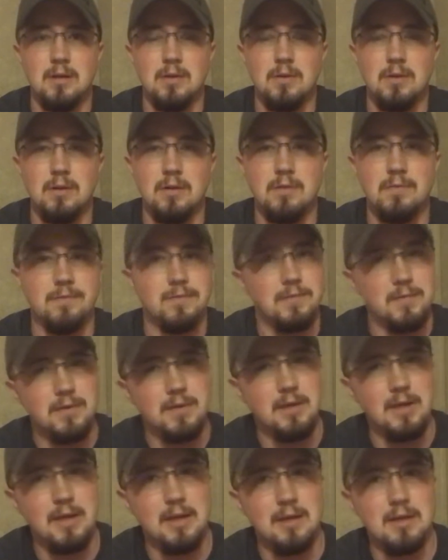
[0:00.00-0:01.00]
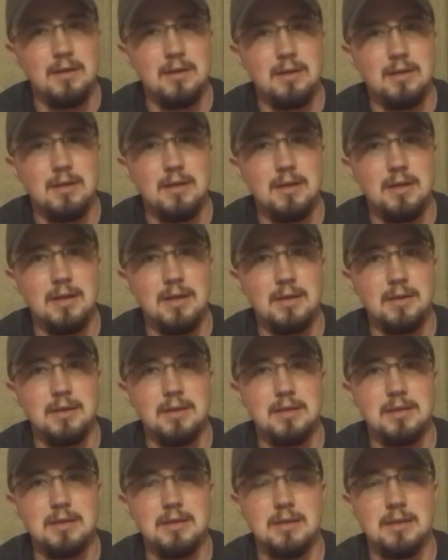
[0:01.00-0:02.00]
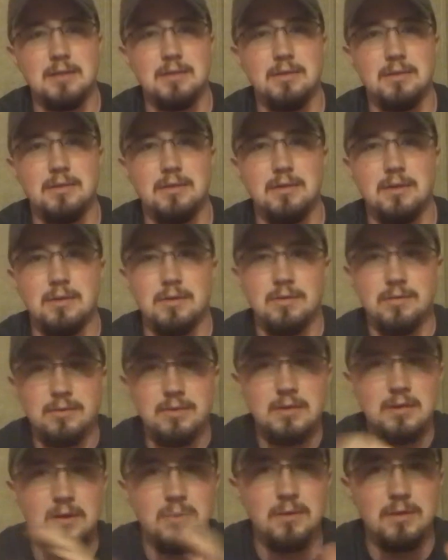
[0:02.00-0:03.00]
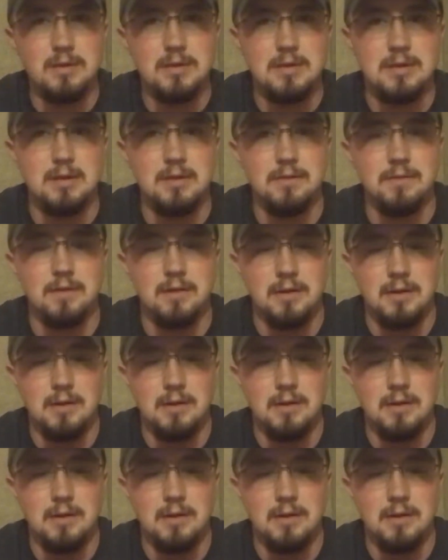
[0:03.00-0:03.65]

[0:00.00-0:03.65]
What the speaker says: Well, you can't click again because it didn't, reload itself.